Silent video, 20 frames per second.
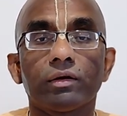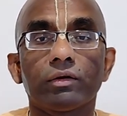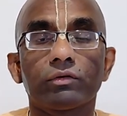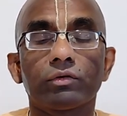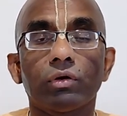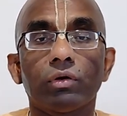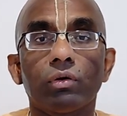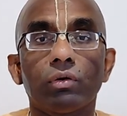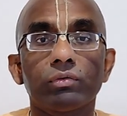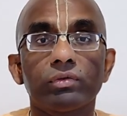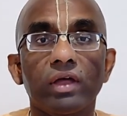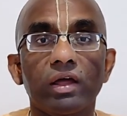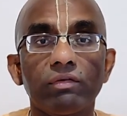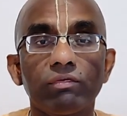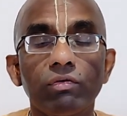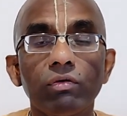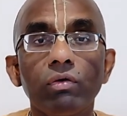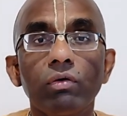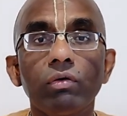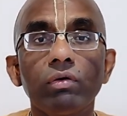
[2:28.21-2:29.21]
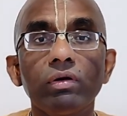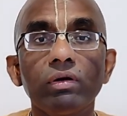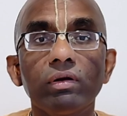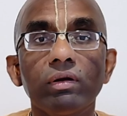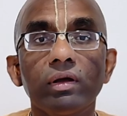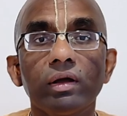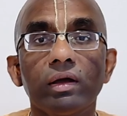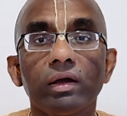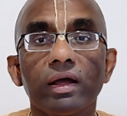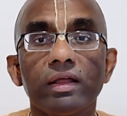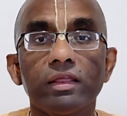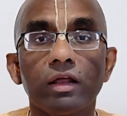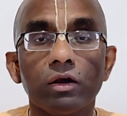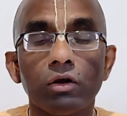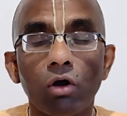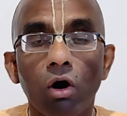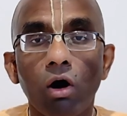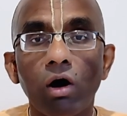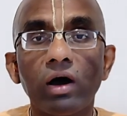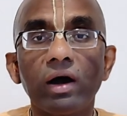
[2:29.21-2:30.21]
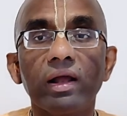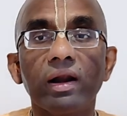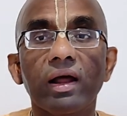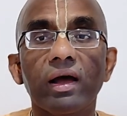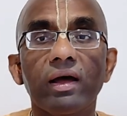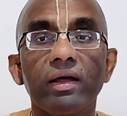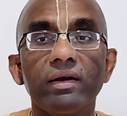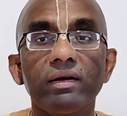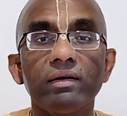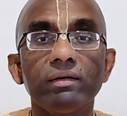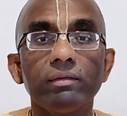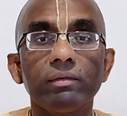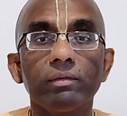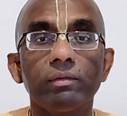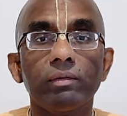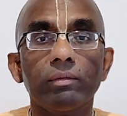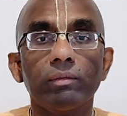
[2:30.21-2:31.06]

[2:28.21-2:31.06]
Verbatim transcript: So therefore, in the long run,